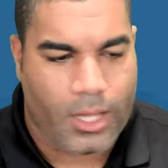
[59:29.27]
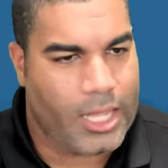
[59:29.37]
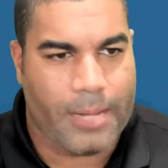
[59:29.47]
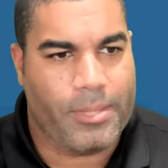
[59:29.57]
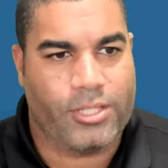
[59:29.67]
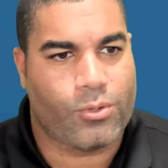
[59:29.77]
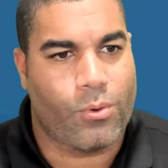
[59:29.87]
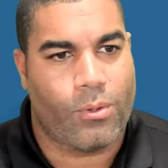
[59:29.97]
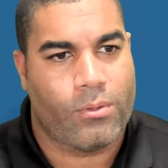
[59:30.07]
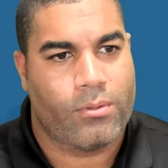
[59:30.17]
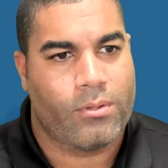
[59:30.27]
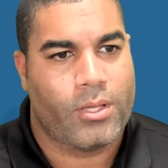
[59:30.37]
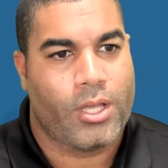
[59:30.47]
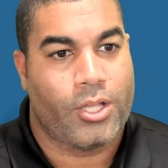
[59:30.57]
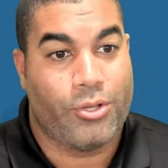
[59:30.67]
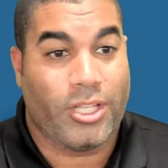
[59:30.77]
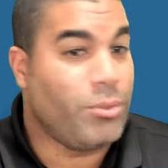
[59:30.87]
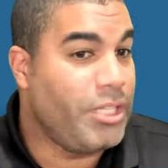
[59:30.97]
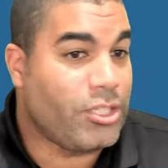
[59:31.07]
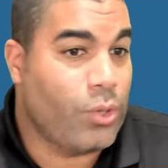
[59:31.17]
an MD school. You can go to
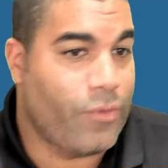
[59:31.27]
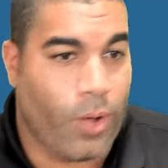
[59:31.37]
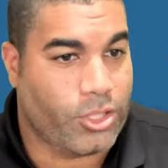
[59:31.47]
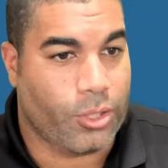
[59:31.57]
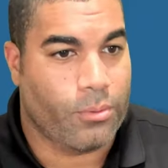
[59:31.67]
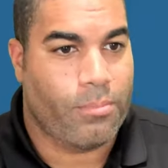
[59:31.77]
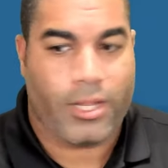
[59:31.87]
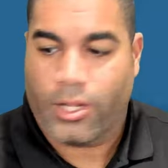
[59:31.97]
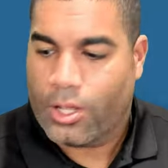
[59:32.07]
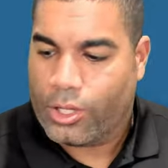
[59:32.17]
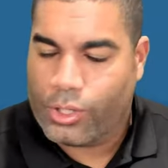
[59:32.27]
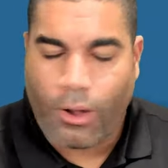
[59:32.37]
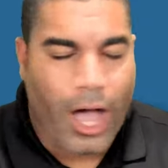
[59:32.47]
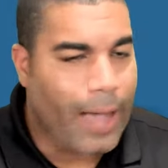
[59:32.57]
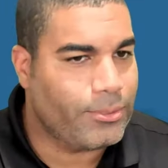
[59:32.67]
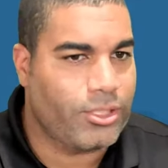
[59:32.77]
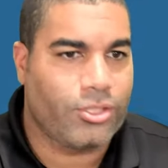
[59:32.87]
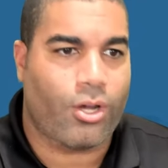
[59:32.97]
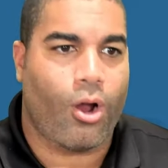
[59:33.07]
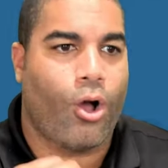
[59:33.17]
a D school if you want to, but your
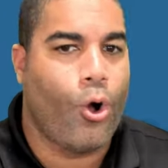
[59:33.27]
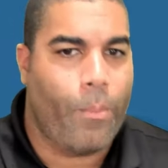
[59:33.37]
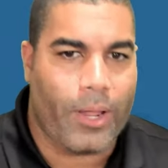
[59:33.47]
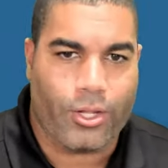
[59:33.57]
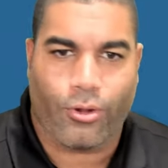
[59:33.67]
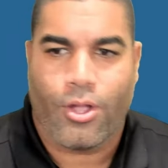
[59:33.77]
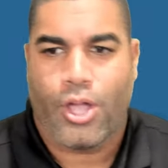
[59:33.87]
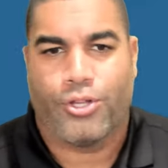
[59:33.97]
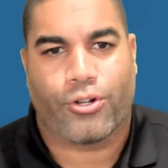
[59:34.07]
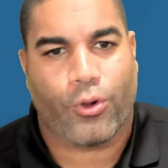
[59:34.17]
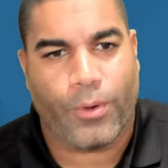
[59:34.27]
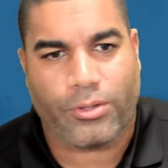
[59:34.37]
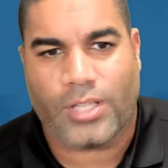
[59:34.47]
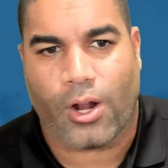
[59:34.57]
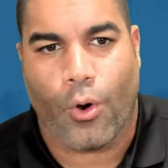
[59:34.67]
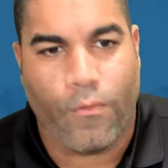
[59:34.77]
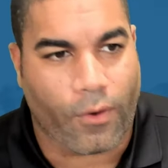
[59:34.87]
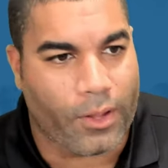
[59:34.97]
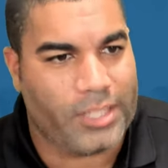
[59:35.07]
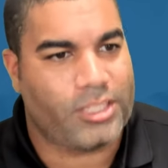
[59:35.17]
options are open. Your career is not
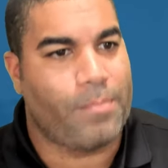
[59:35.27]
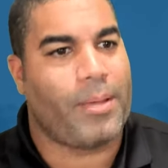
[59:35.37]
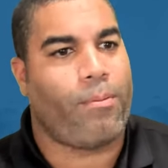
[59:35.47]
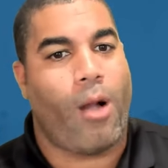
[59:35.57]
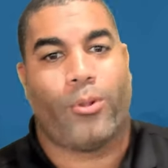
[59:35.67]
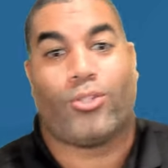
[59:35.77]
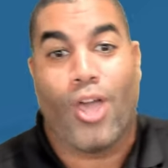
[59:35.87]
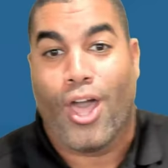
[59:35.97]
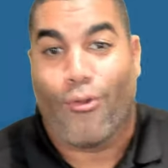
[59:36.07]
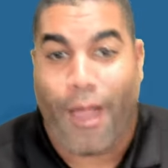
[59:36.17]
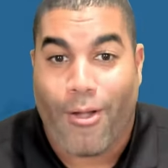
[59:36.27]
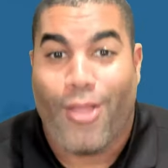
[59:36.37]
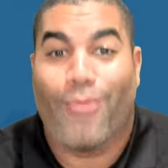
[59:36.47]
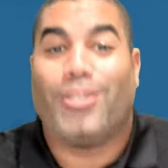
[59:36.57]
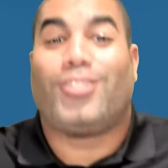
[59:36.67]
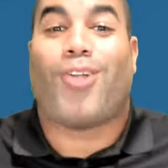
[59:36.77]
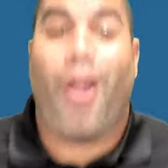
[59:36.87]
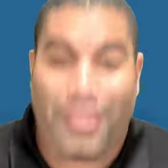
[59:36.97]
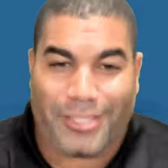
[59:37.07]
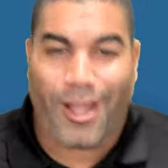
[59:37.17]
over. And this is a big problem, right? We
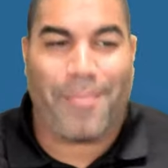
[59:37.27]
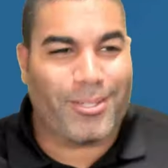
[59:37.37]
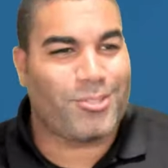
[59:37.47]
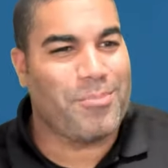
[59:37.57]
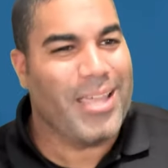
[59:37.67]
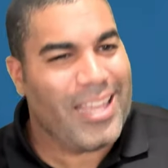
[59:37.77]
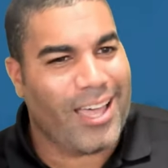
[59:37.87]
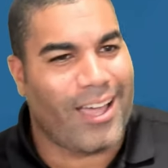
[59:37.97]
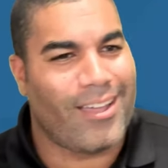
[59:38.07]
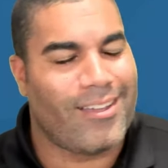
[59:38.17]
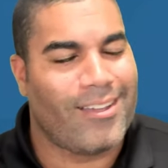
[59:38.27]
started this talking about social media.